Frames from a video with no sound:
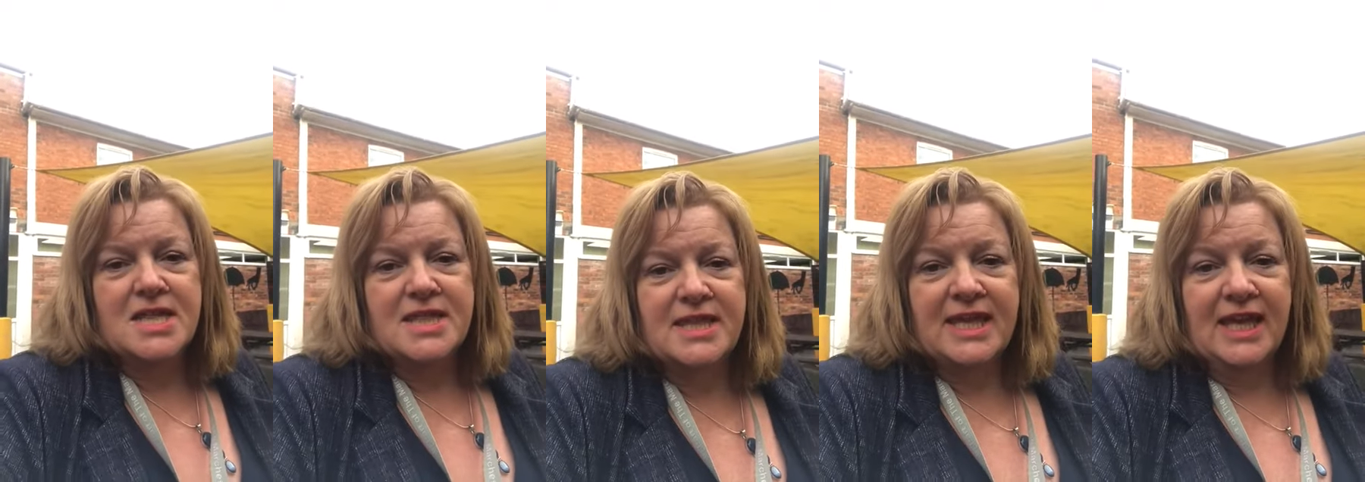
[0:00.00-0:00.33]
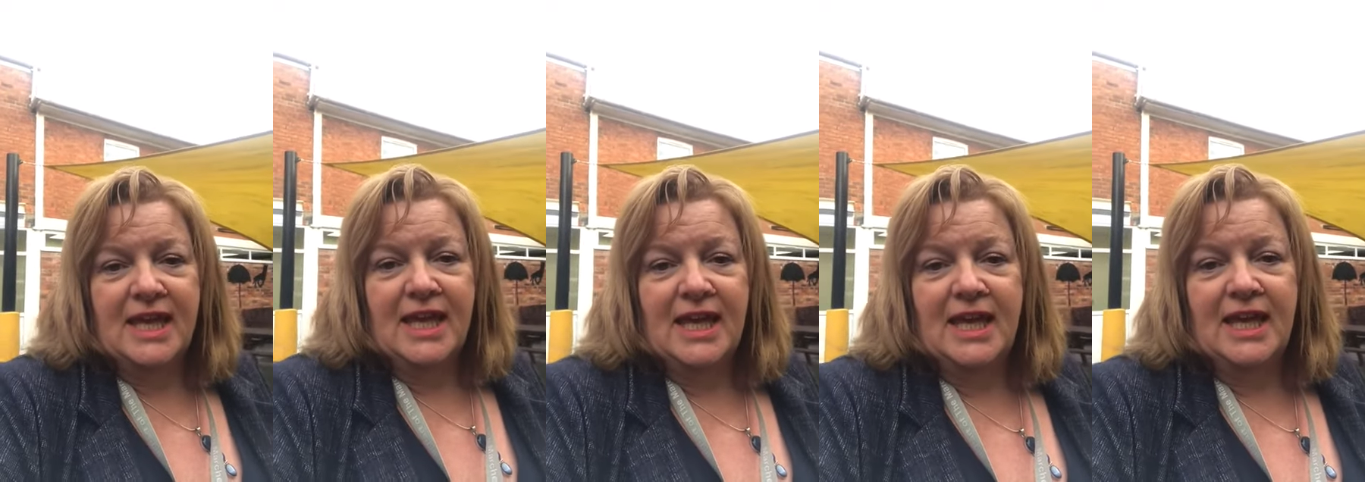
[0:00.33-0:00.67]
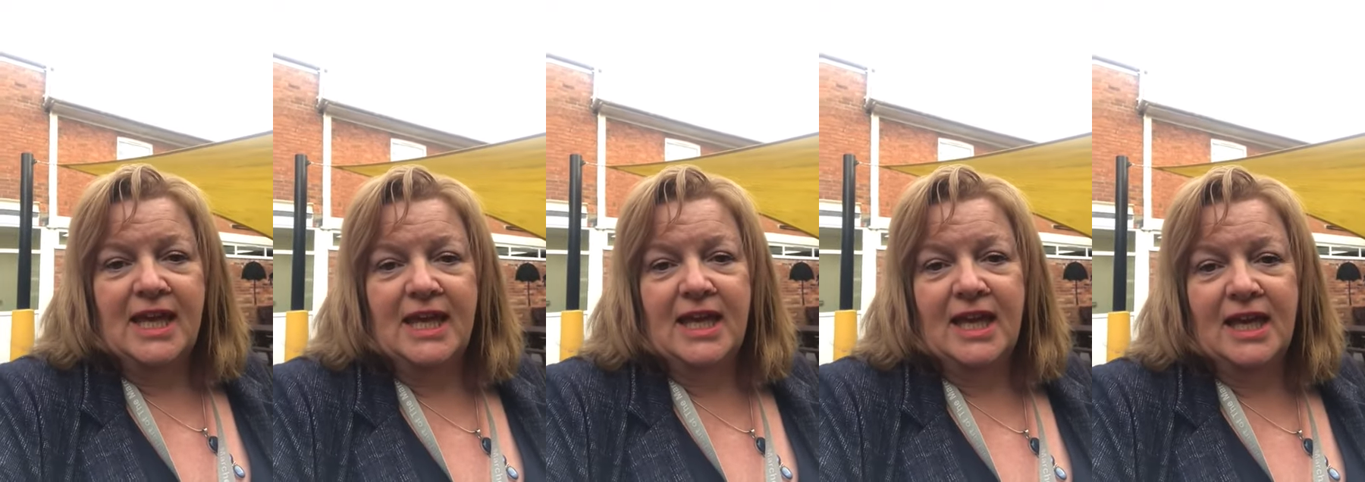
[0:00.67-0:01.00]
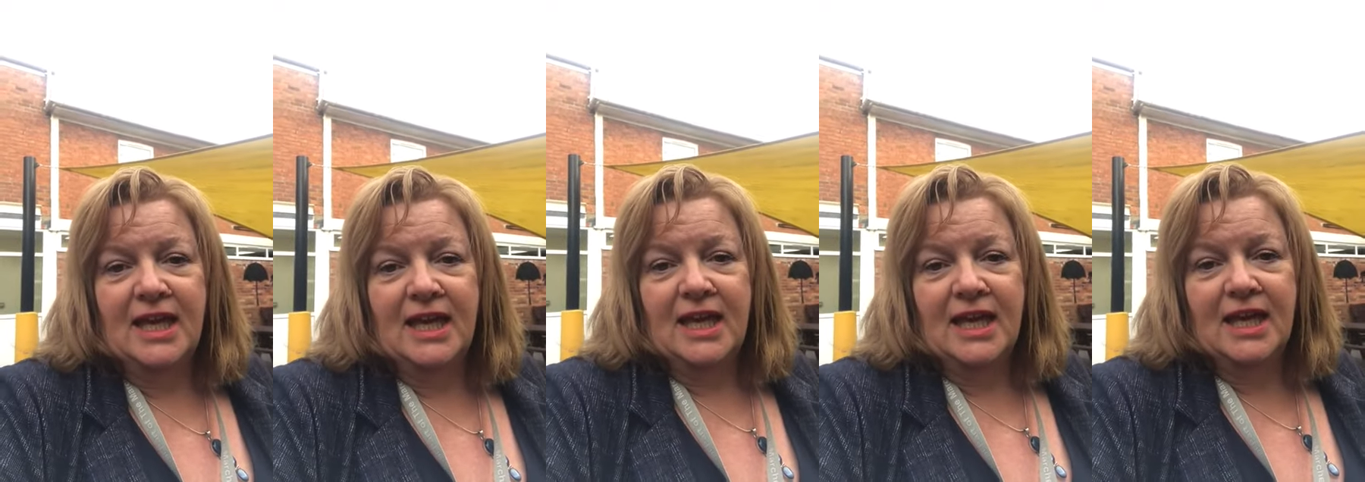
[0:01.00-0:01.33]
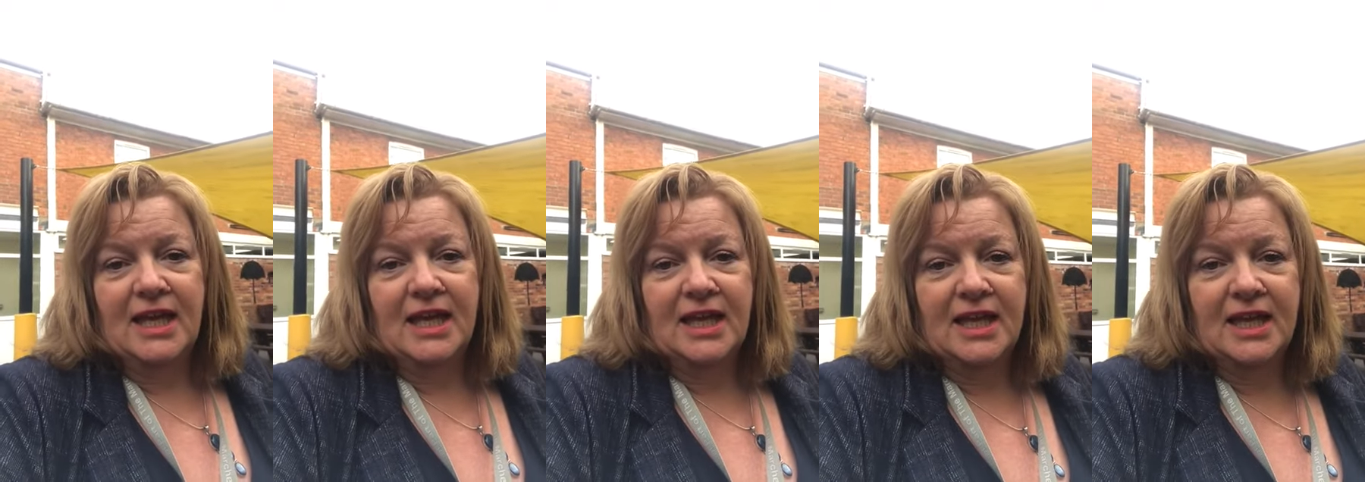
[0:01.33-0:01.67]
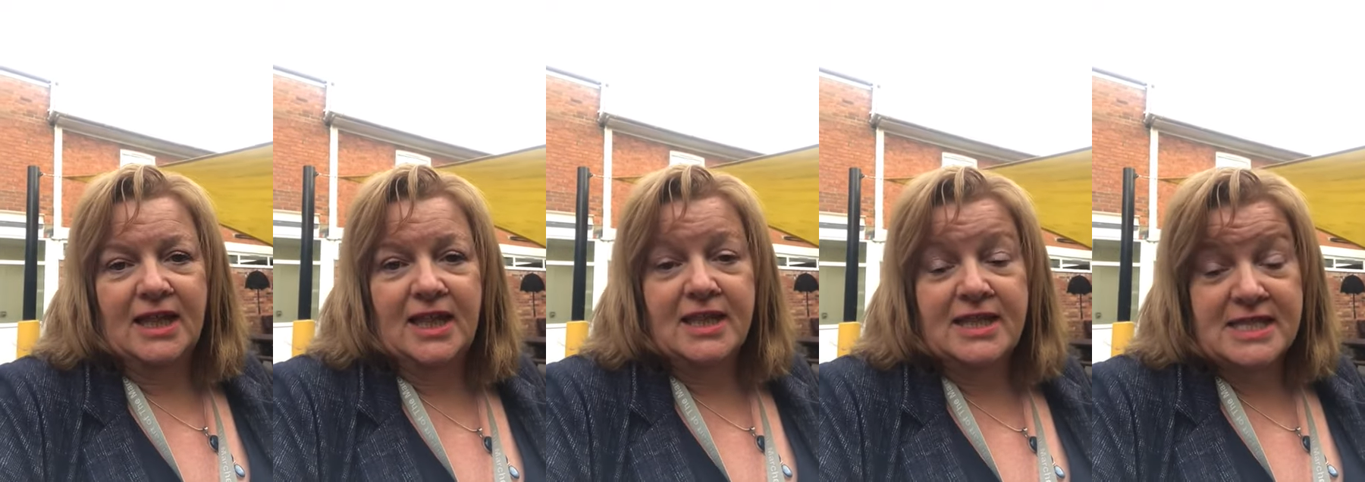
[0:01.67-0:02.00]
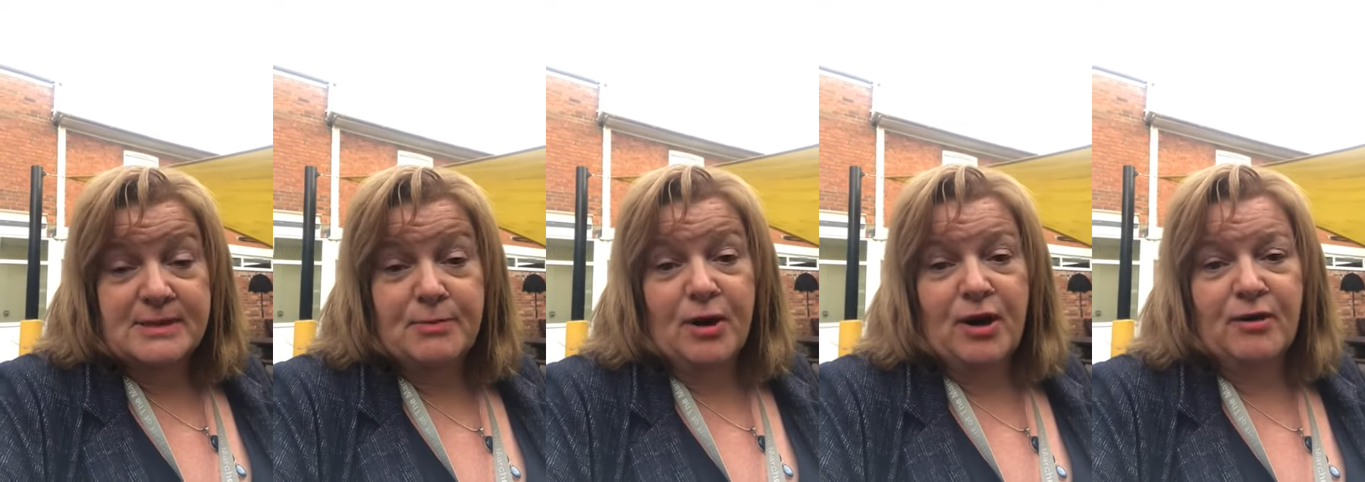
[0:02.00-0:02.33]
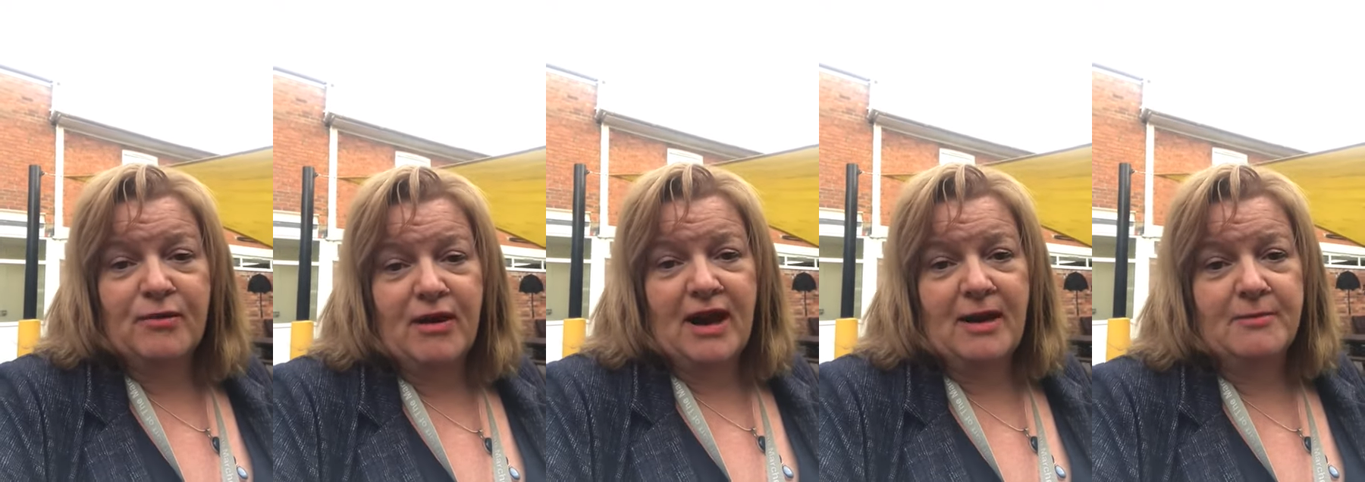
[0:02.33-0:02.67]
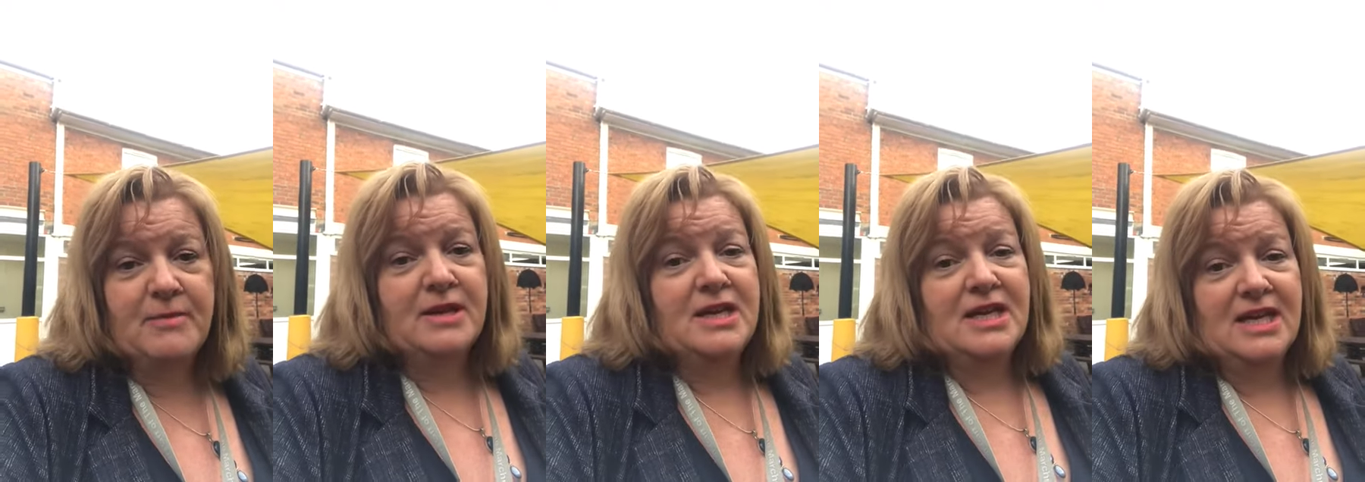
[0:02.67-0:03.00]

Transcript: This programme